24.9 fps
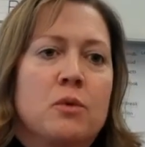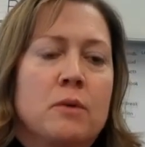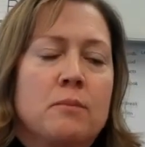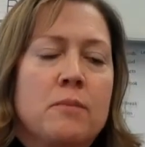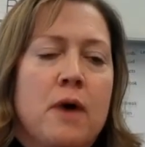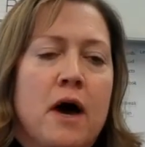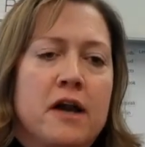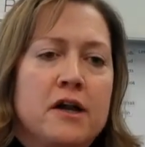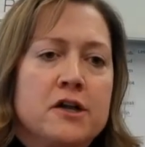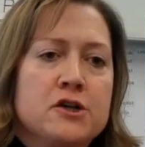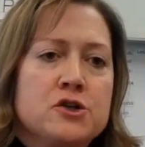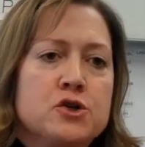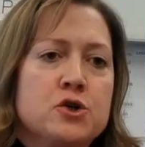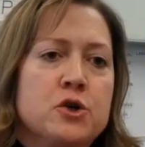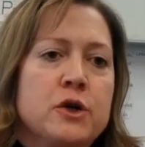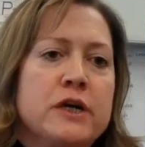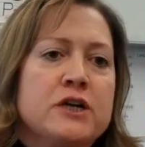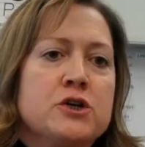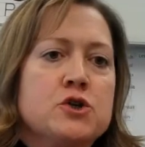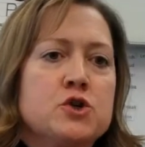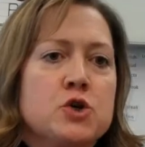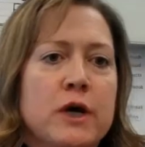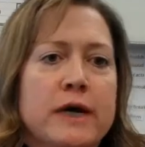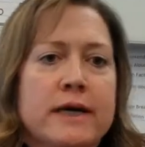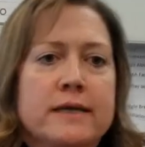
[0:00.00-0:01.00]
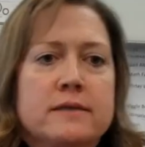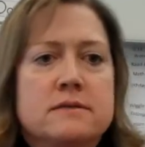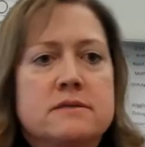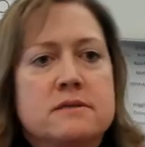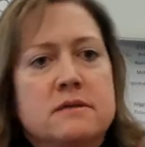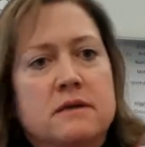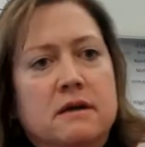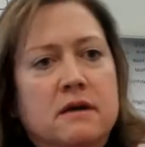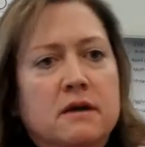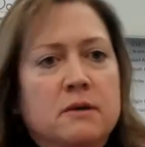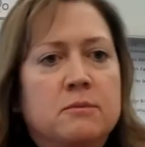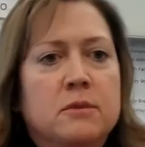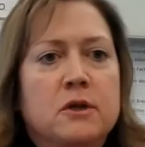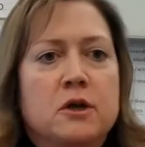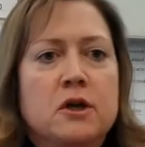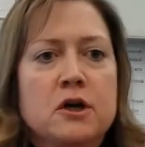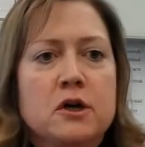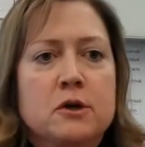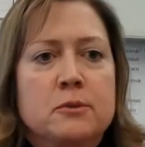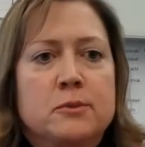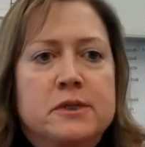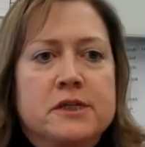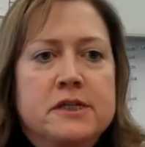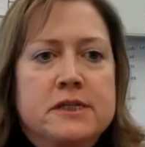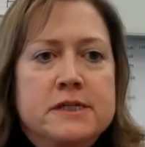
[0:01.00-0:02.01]
We're monitoring trends in
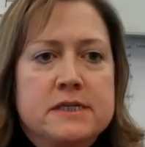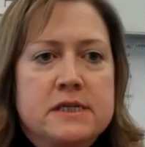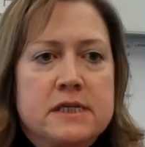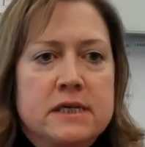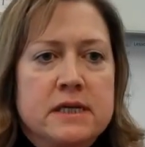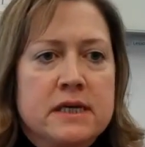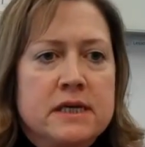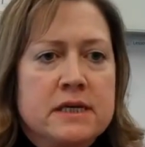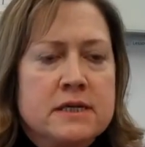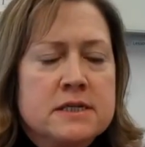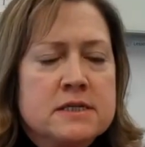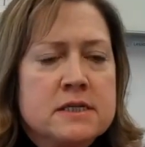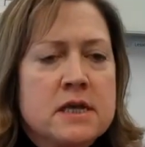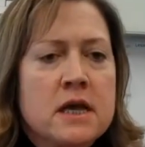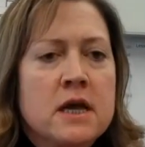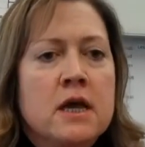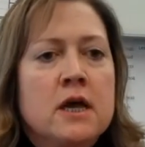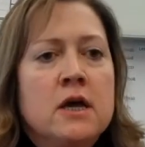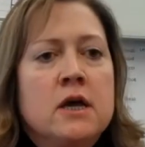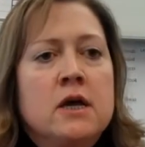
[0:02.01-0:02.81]
communicable disease,